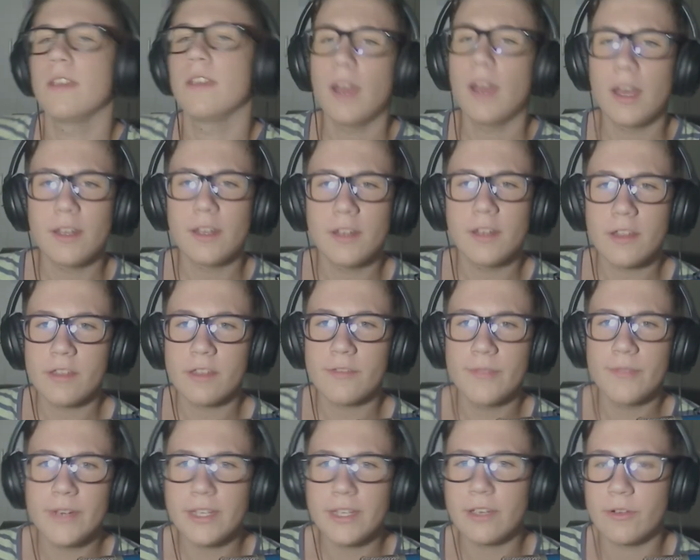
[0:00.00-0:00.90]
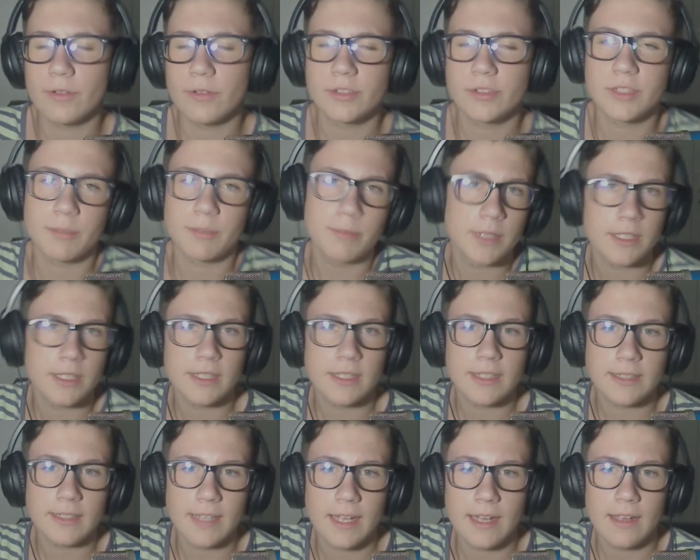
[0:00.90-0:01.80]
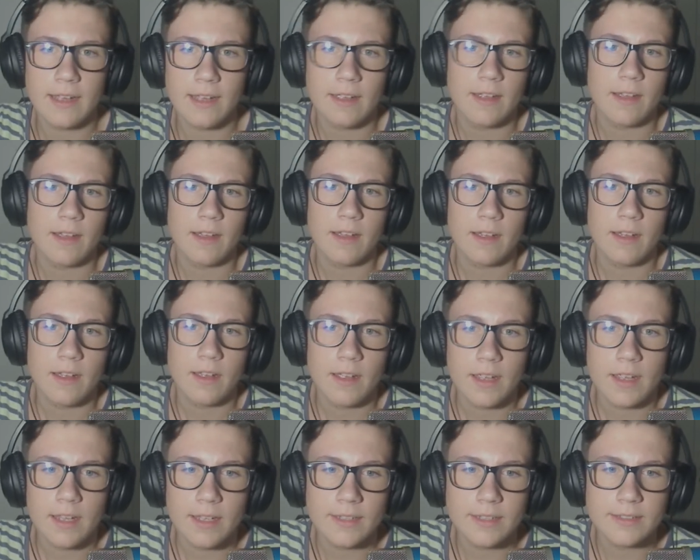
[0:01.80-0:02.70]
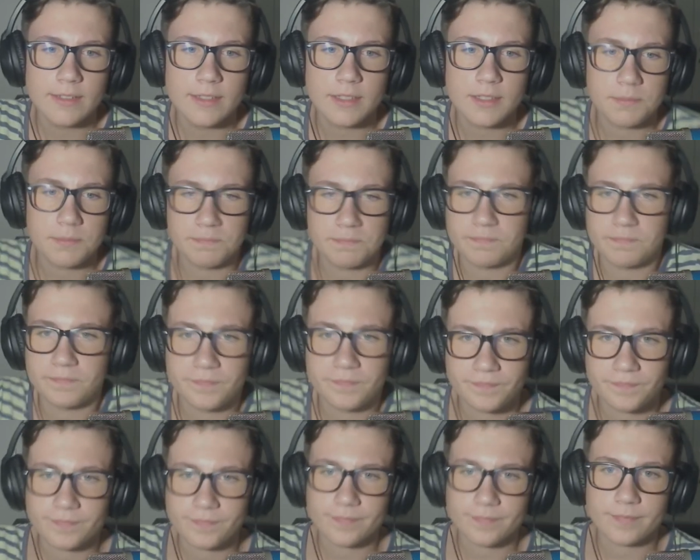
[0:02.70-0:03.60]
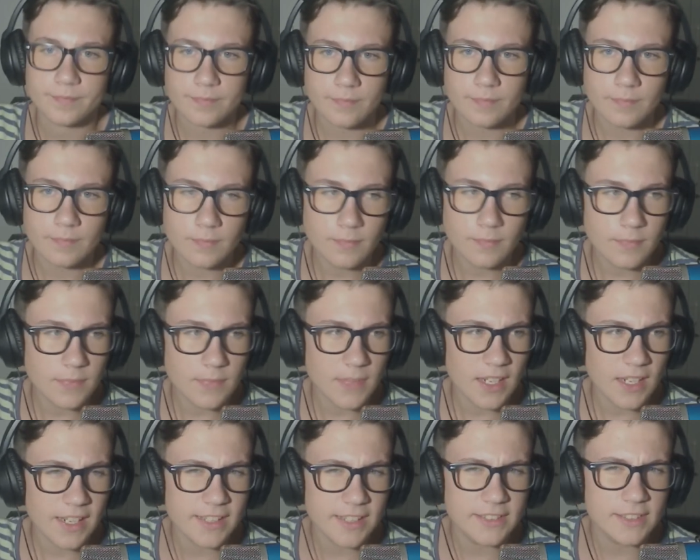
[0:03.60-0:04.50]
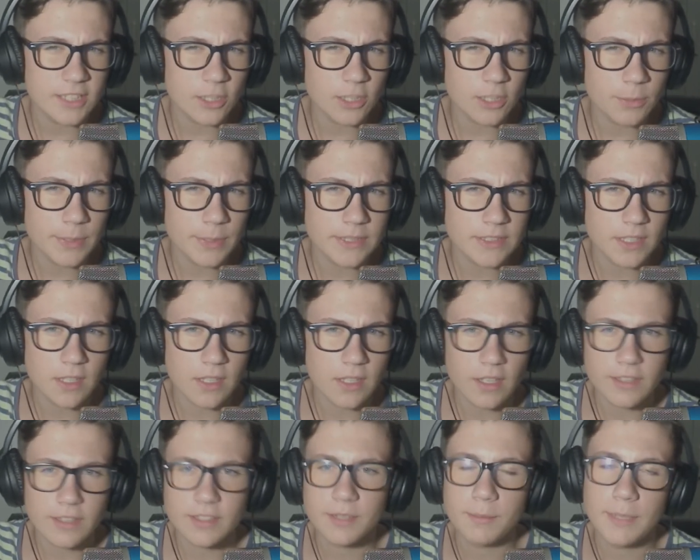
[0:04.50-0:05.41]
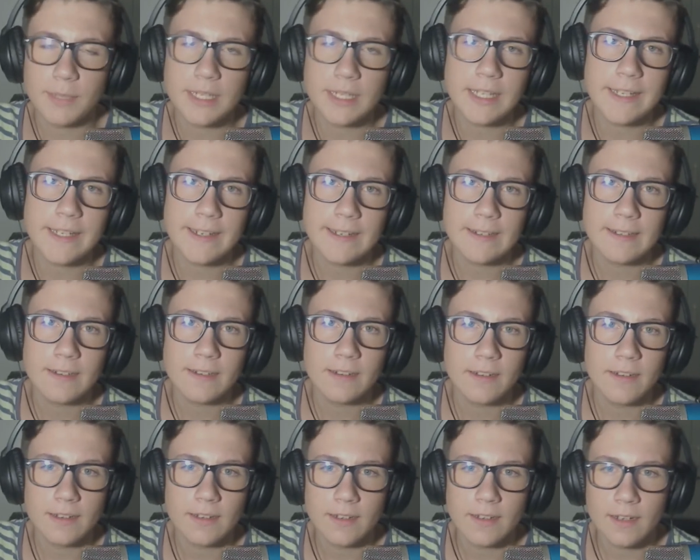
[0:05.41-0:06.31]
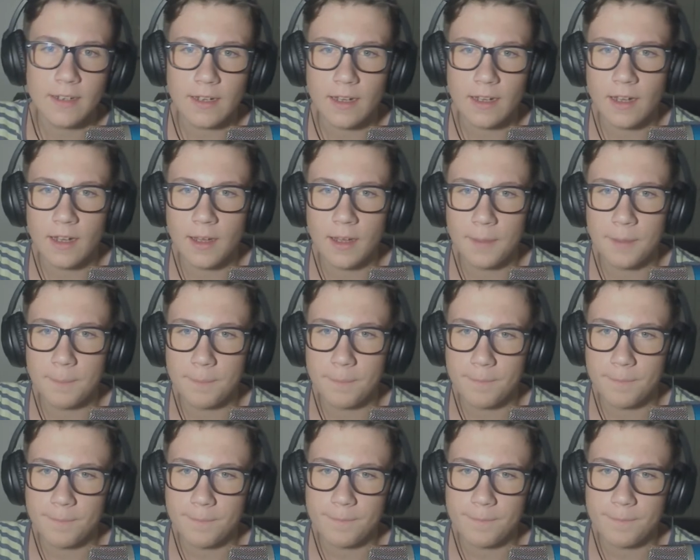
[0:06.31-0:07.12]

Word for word: another video or something like that. It's, it still means a lot to me. Um...